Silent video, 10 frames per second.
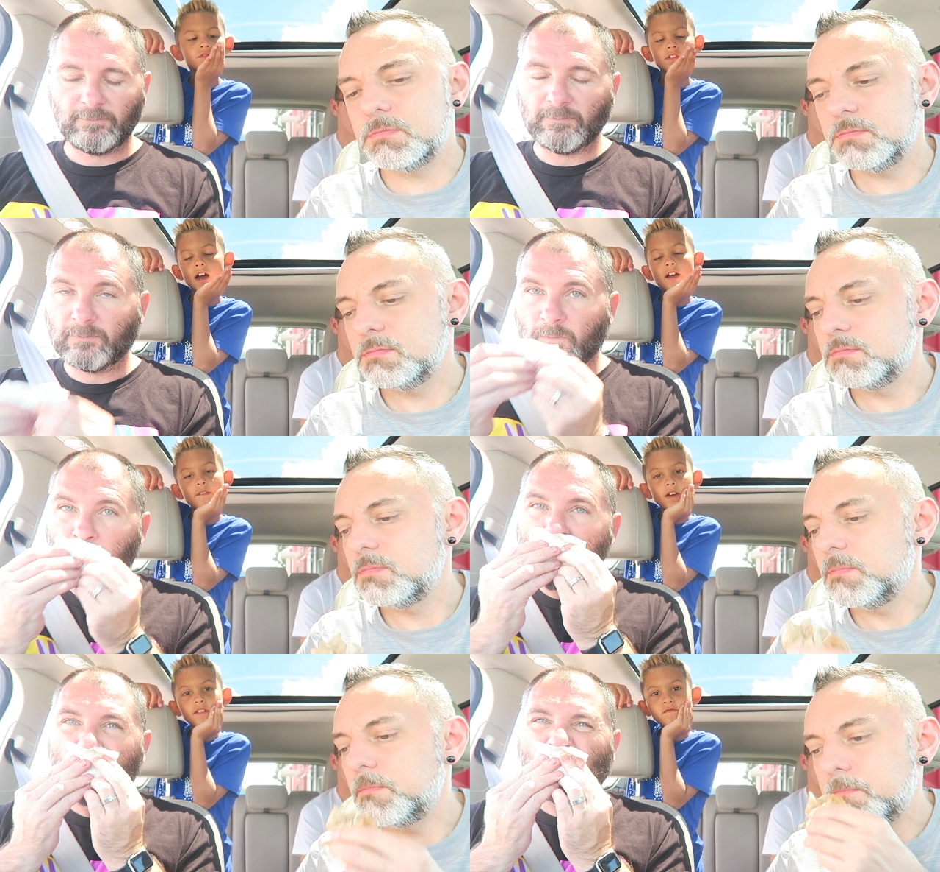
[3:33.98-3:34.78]

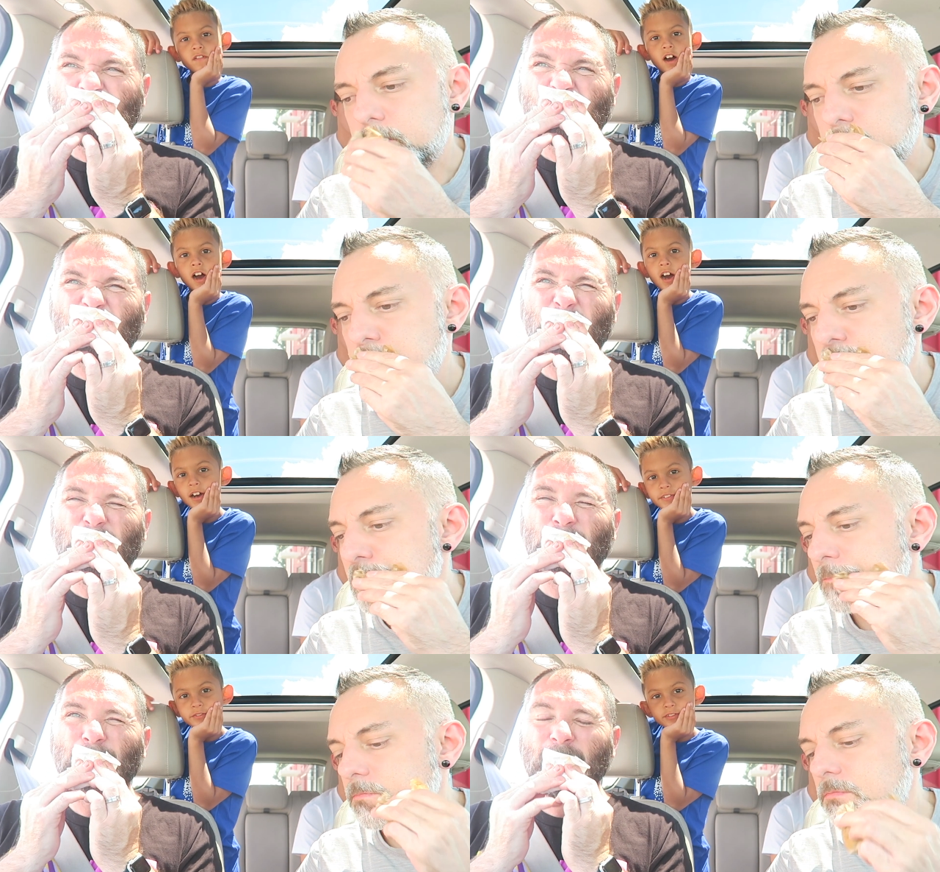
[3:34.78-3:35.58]
Speaker 1: Five out of
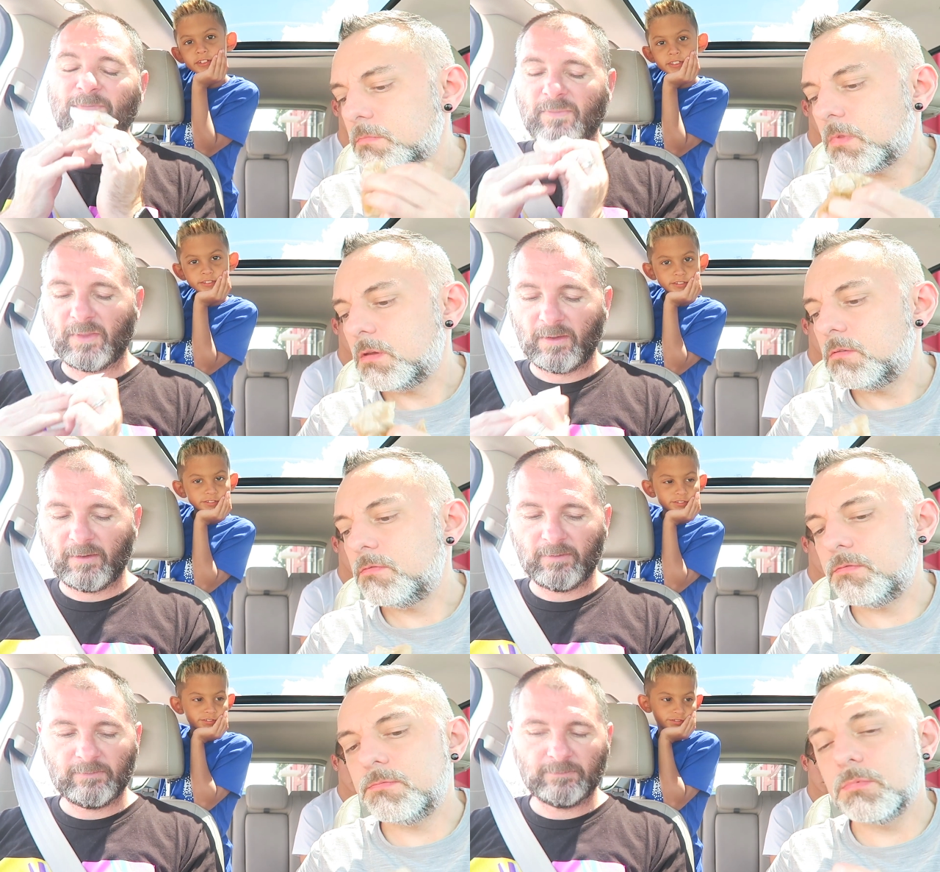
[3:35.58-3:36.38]
five.
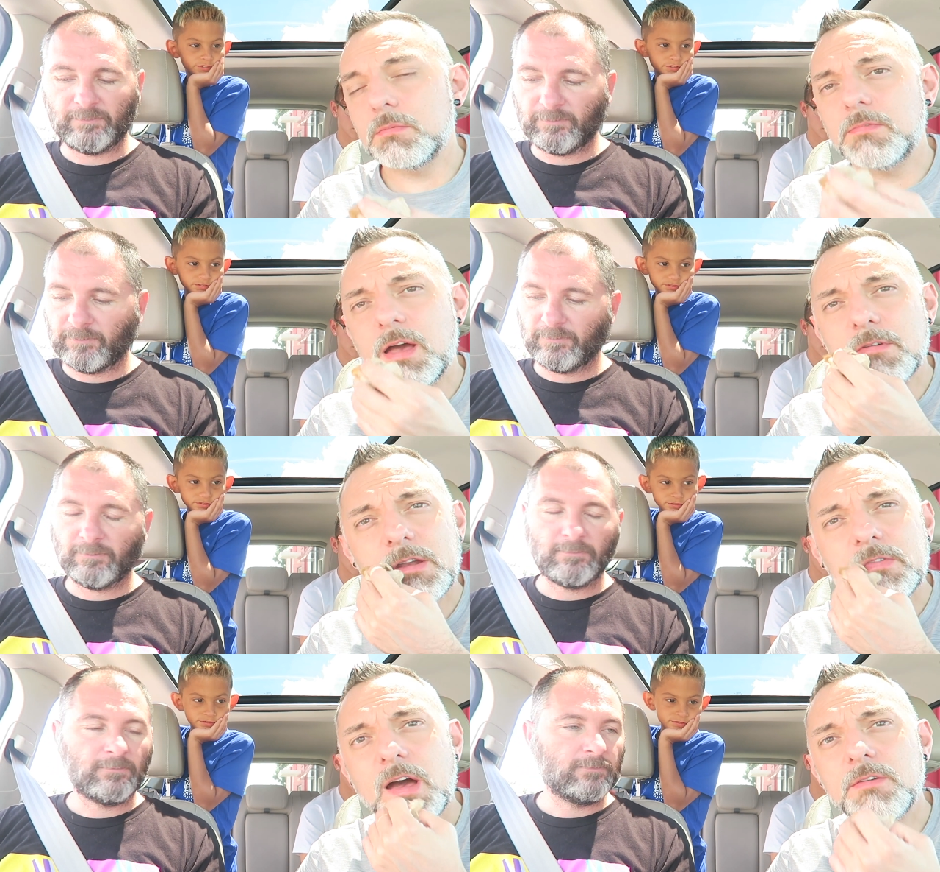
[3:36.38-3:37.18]
Five
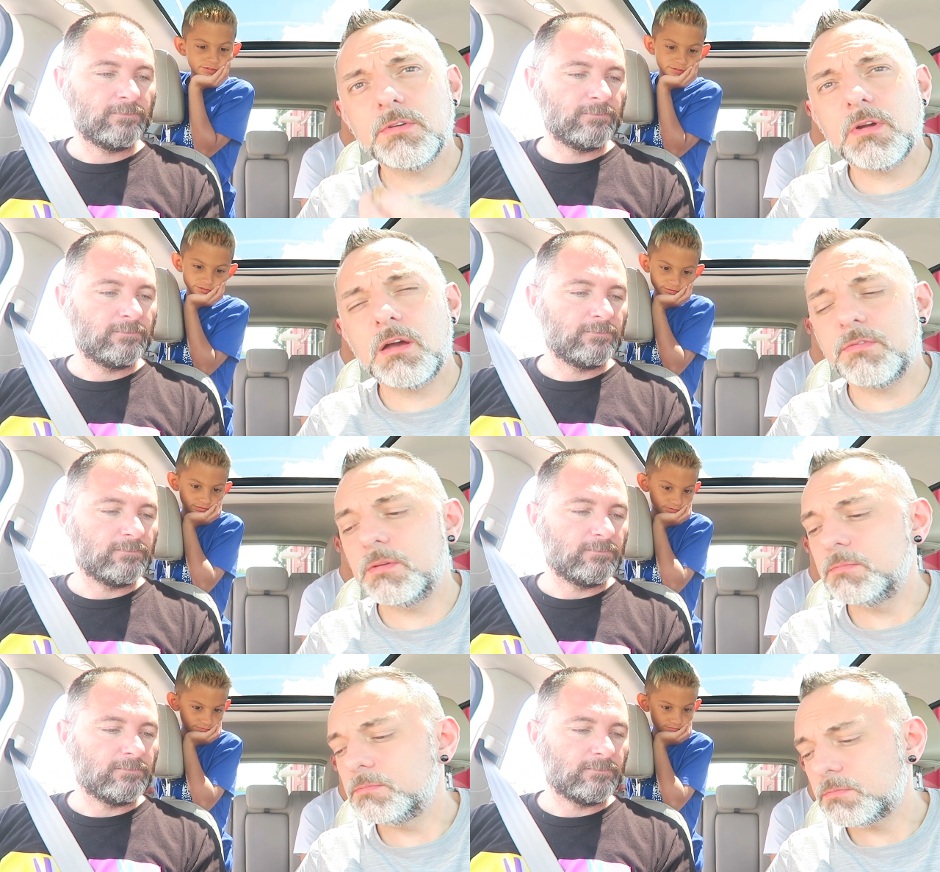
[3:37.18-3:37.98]
out of five for
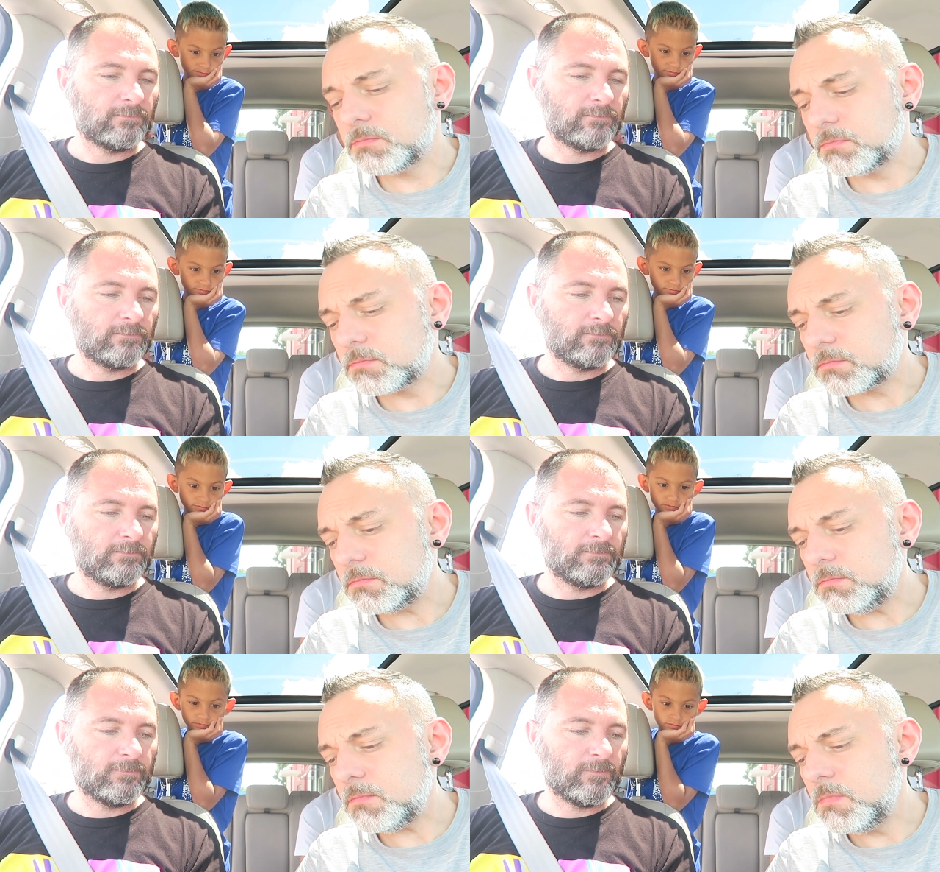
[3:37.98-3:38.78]
Ralphie.
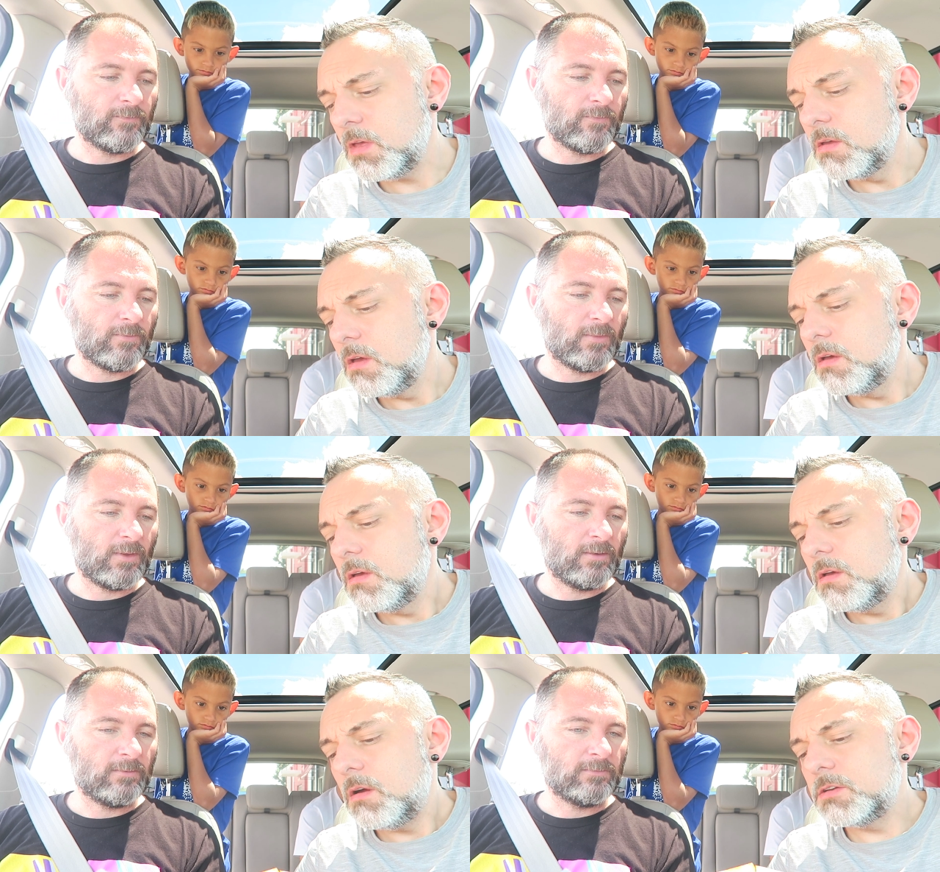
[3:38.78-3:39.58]

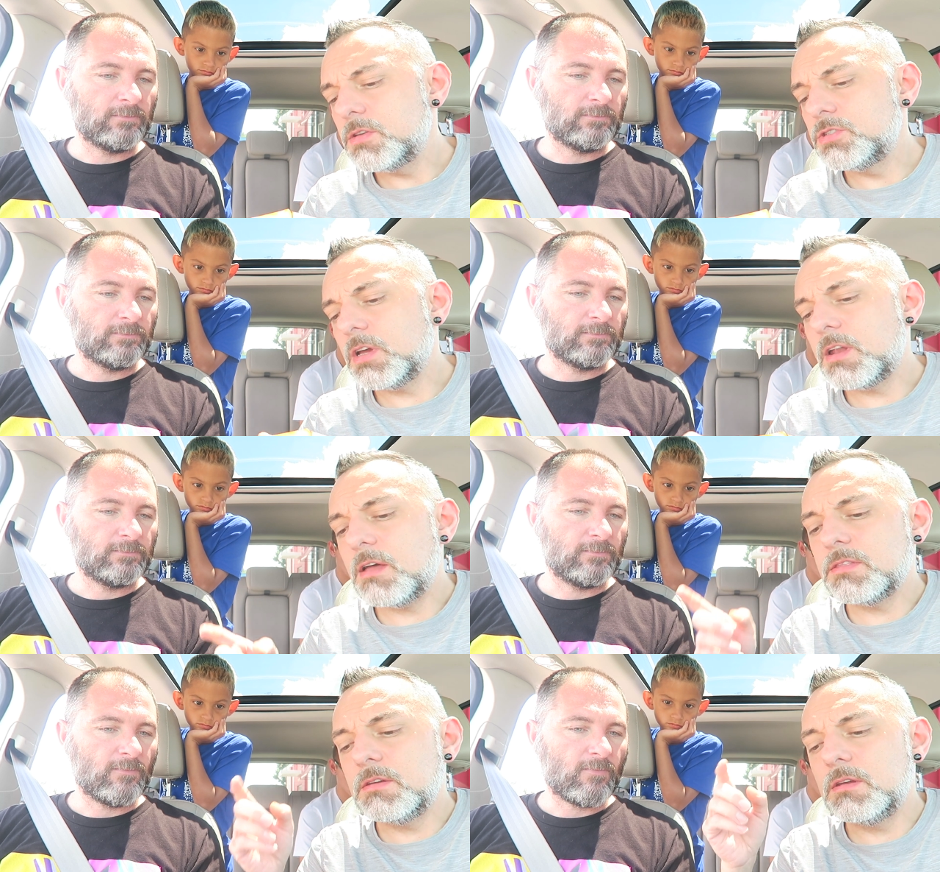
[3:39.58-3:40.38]
All right, so check it
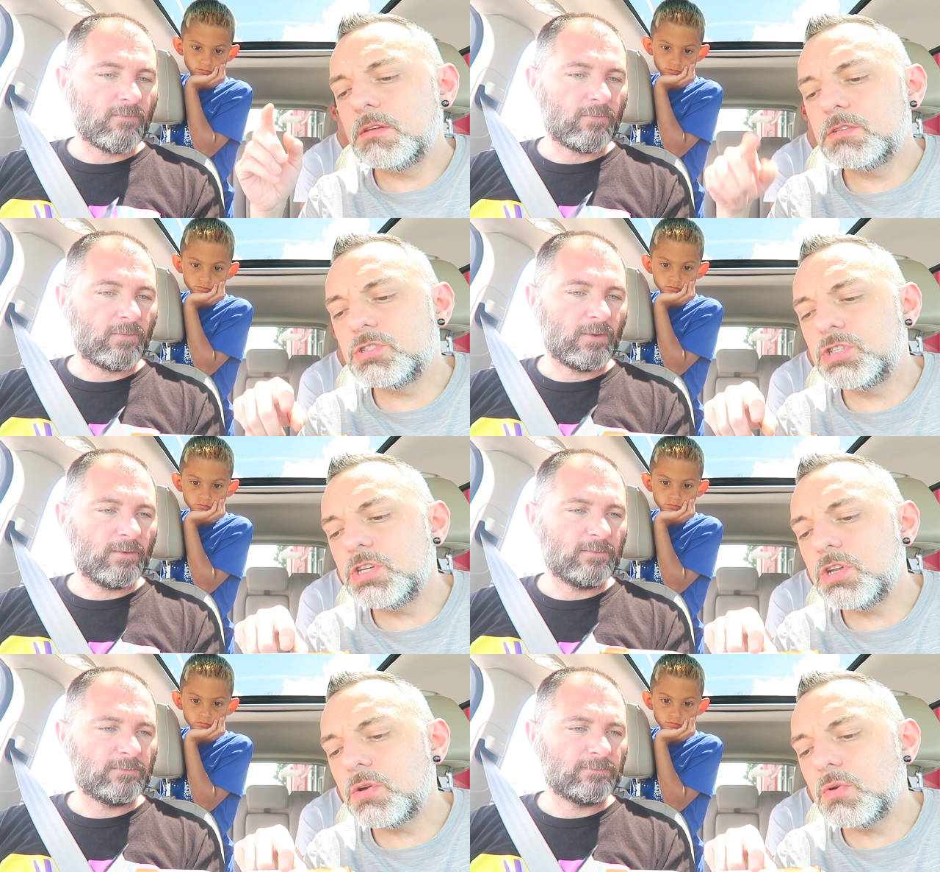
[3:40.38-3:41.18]
out, the
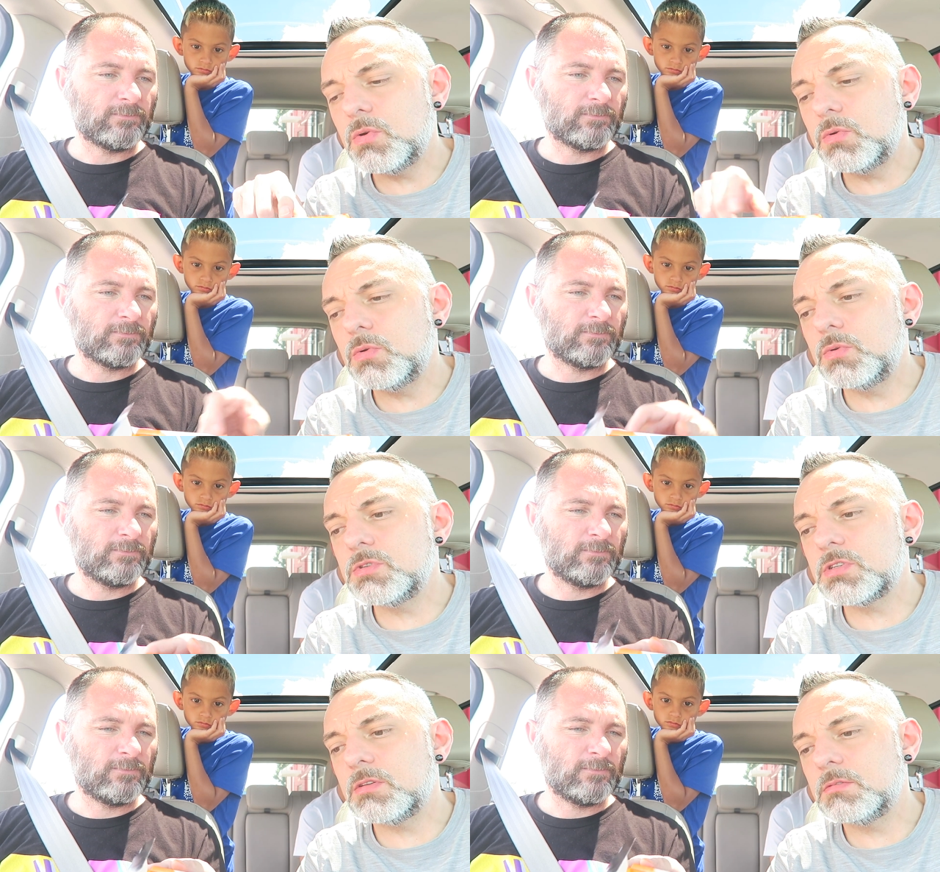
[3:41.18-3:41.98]

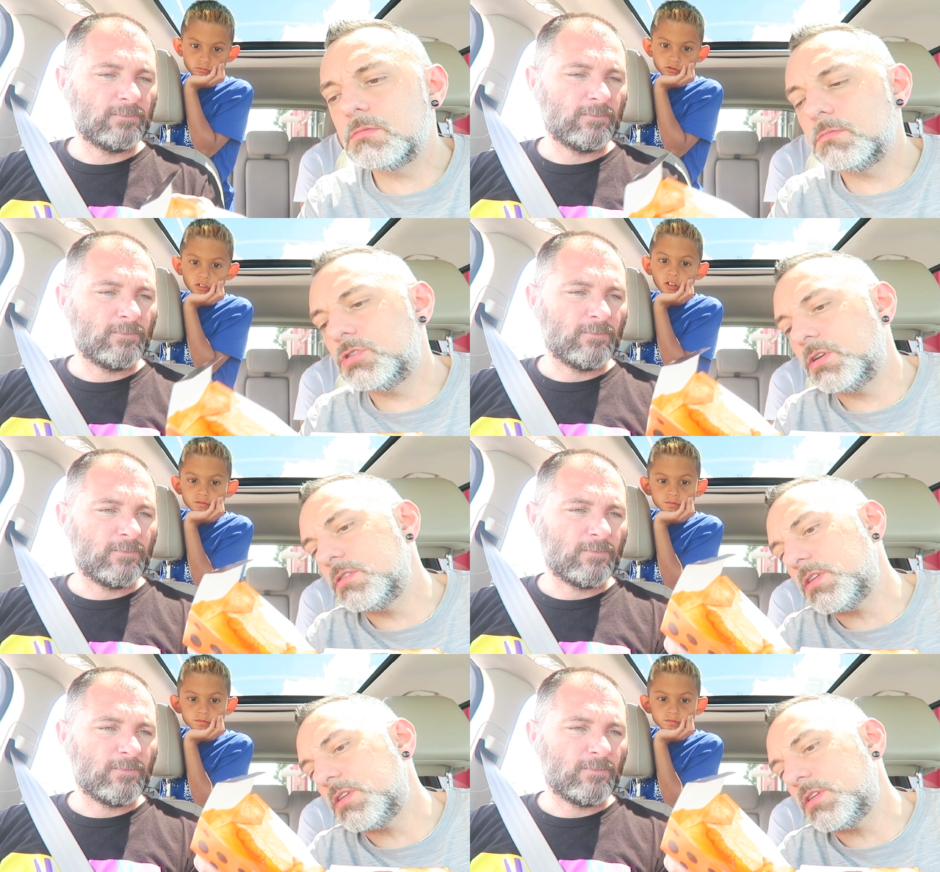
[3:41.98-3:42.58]
Cheetos chicken